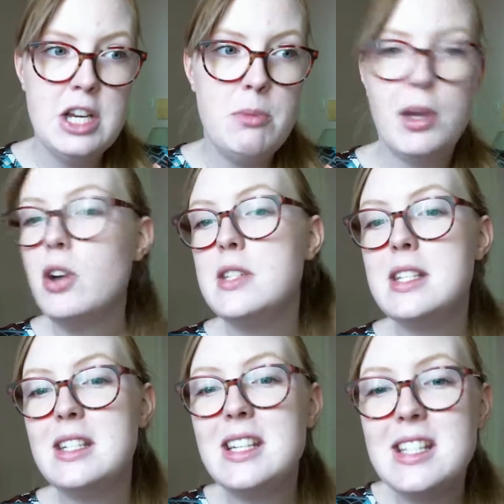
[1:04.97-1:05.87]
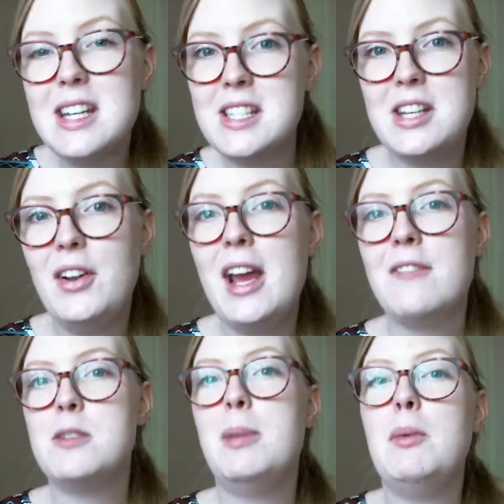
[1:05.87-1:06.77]
because this doesn't necessarily
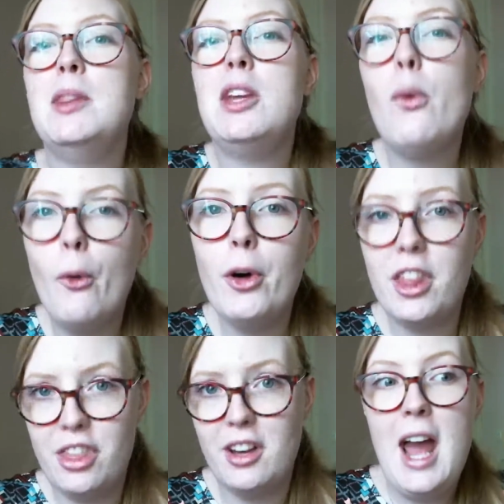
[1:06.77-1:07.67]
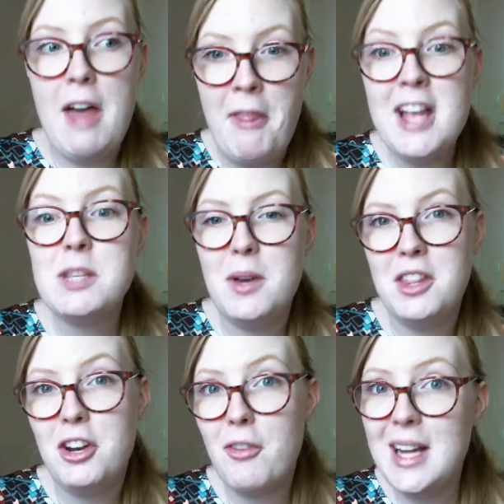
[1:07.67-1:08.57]
have to be with the author, and that's where
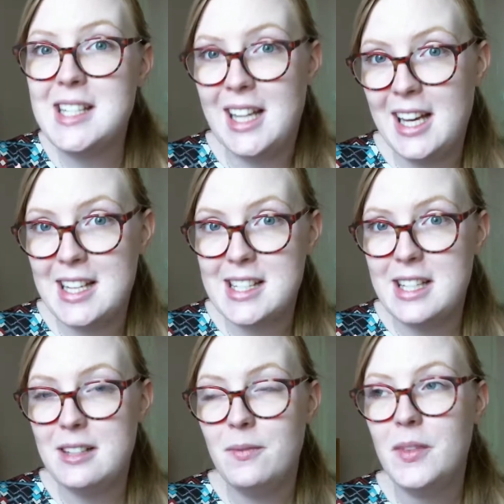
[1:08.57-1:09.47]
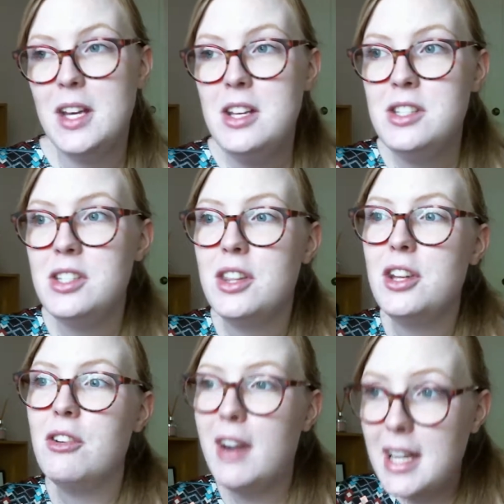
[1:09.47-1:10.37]
the narrator kicks in. So the
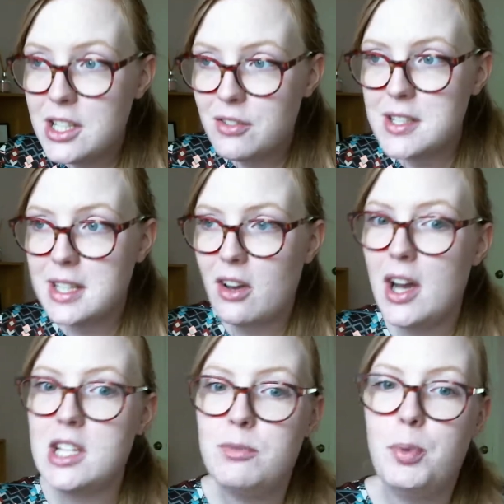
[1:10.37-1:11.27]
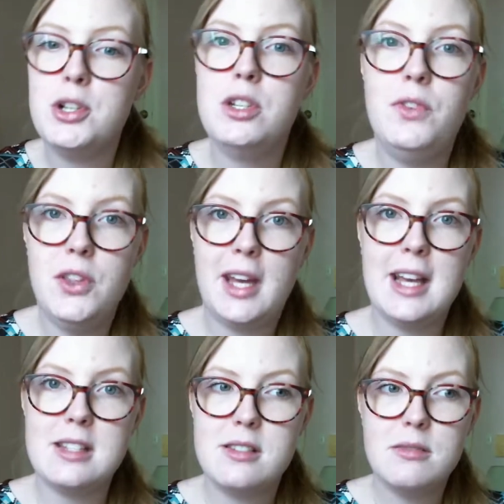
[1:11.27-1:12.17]
narrator is the kind of point of view that
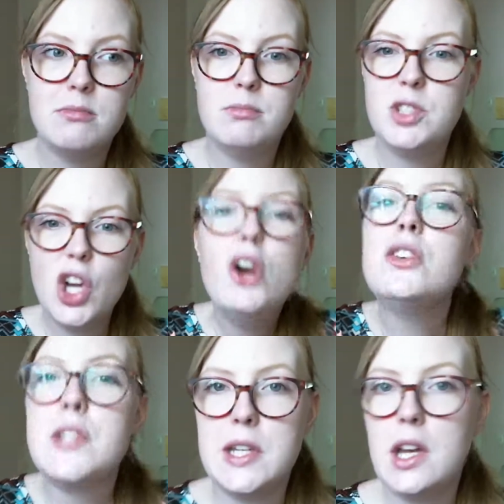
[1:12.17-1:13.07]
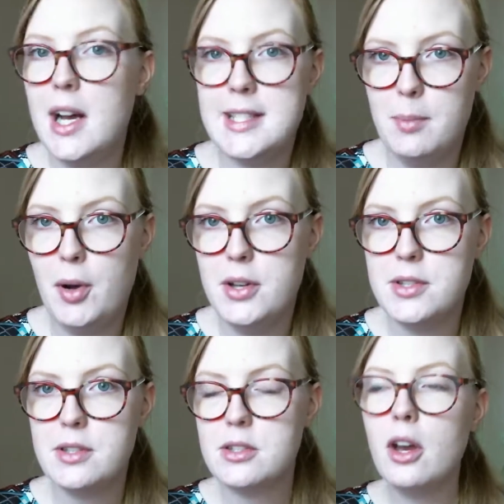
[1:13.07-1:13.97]
gets chosen, I
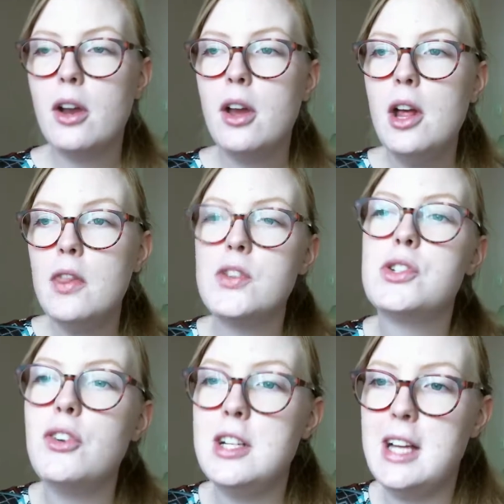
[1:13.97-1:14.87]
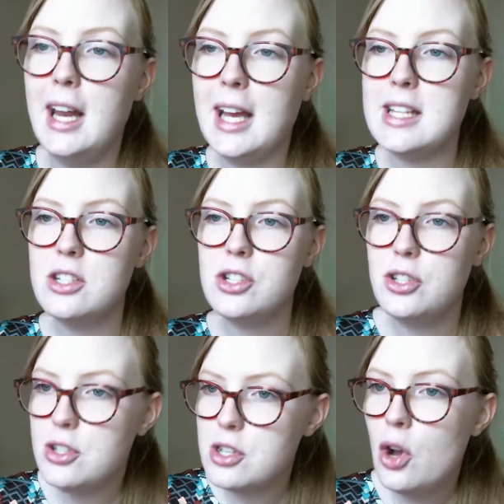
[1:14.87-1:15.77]
suppose. So the storyteller gets to
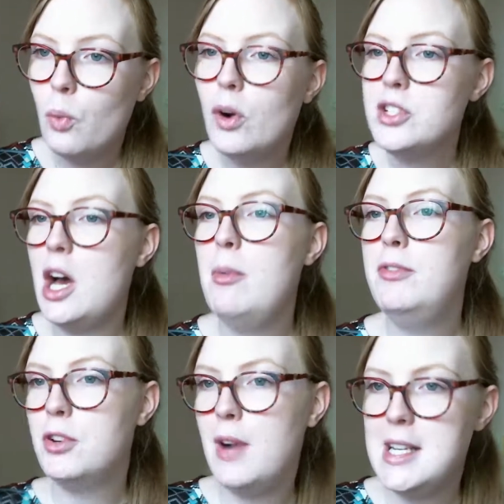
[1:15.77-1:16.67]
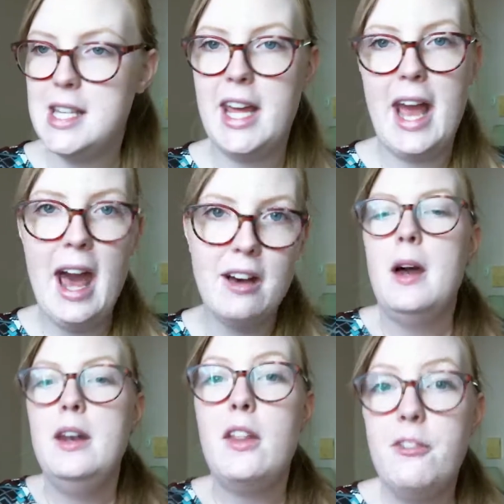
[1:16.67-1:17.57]
choose what type of narrator they have.
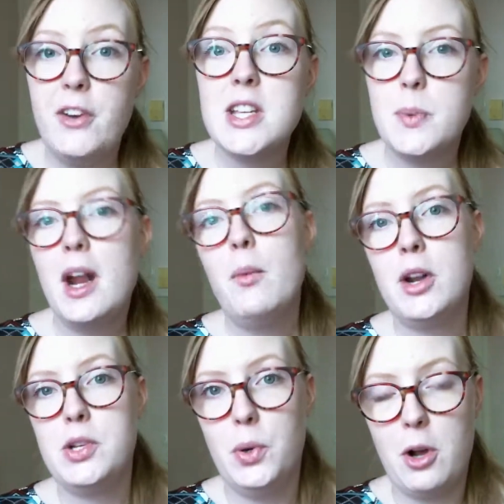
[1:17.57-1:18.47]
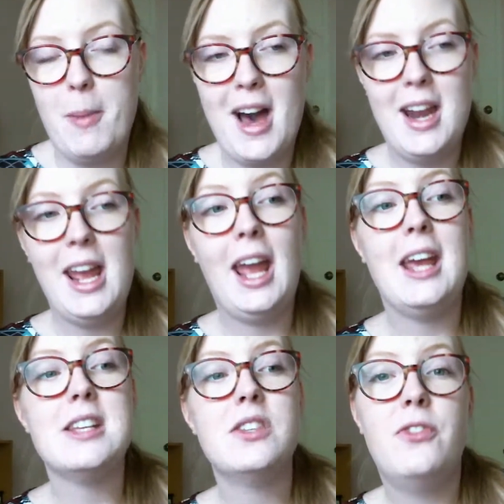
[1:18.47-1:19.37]
Now, the first one I want to talk about
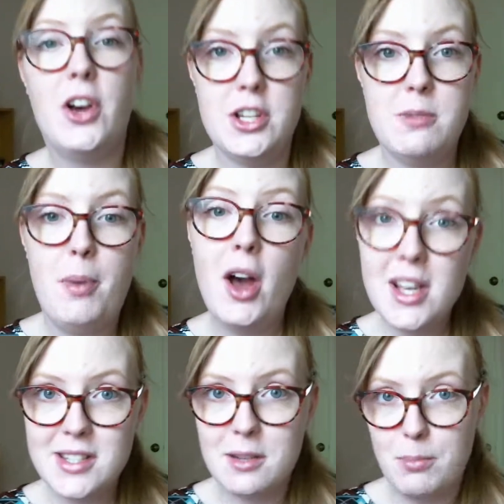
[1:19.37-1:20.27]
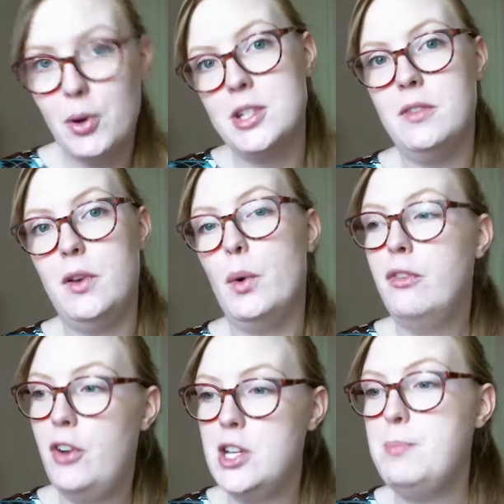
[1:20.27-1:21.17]
is first person point of view or
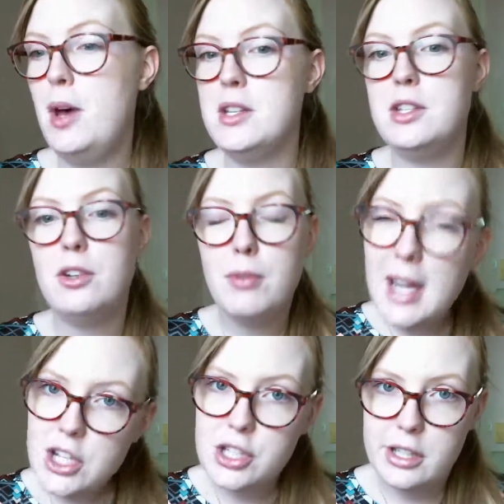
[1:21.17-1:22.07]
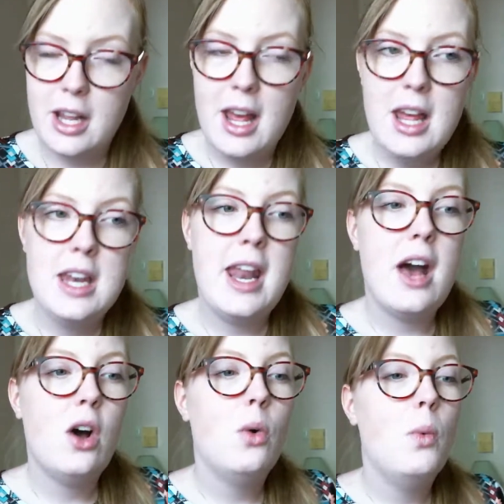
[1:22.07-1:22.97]
first person narration.
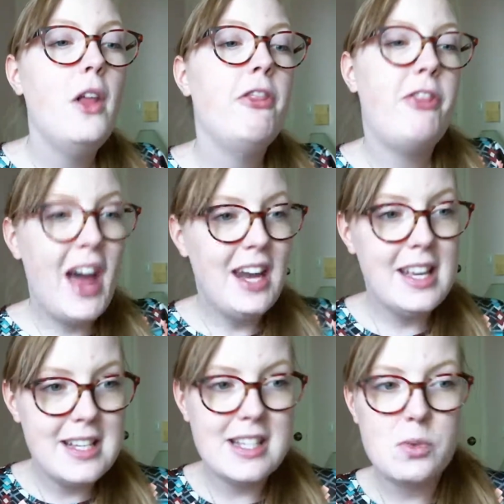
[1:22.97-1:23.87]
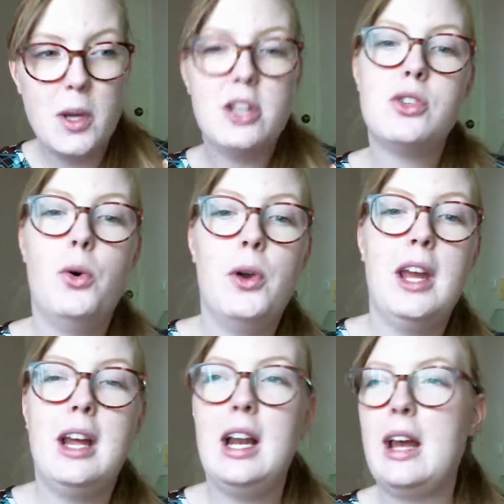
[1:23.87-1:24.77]
Now, what that is is where you're
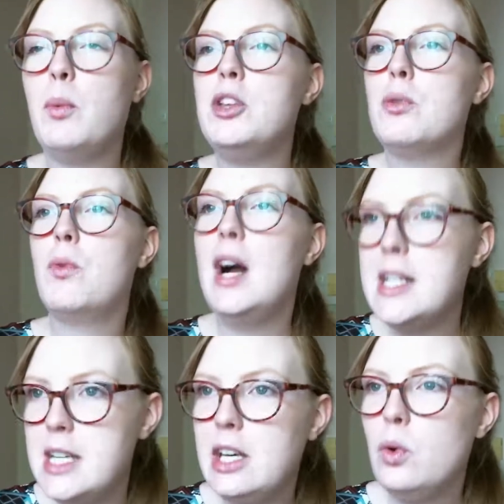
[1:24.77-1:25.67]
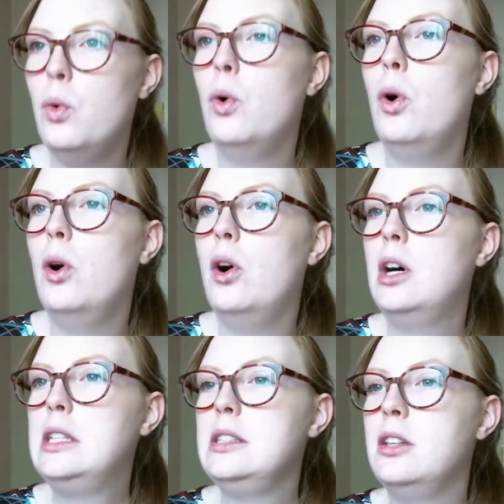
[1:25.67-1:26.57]
talking like when you're writing
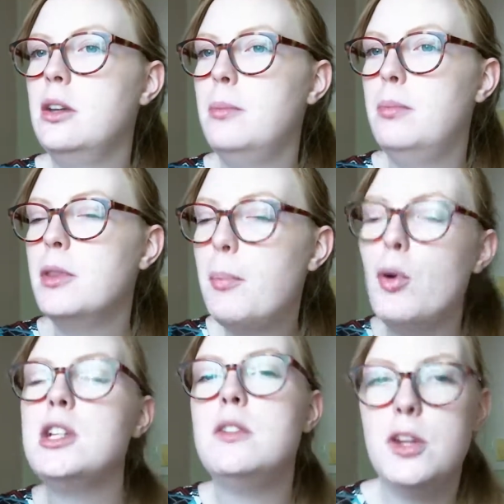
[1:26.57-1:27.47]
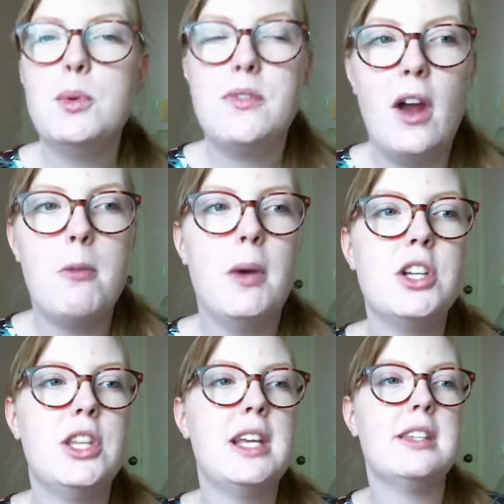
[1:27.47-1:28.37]
or the the point of view is very
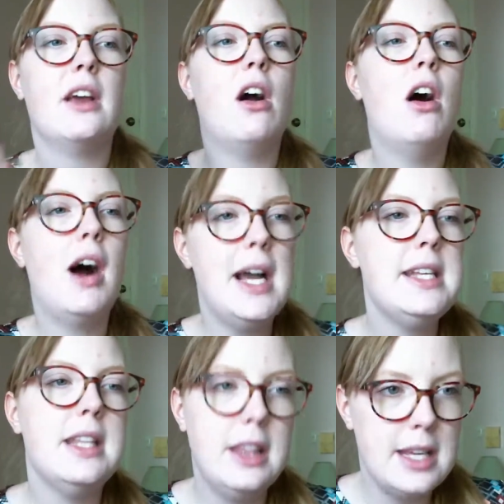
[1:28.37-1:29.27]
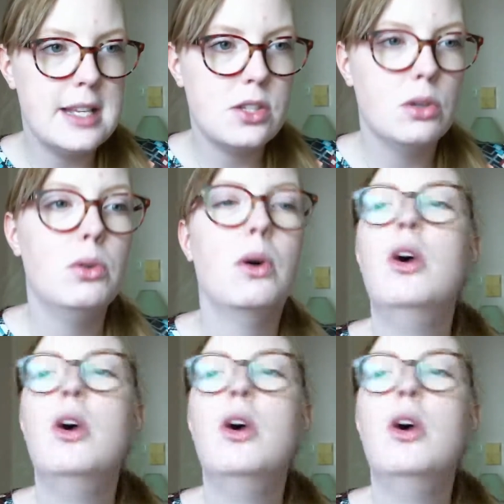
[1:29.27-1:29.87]
much things like I did this or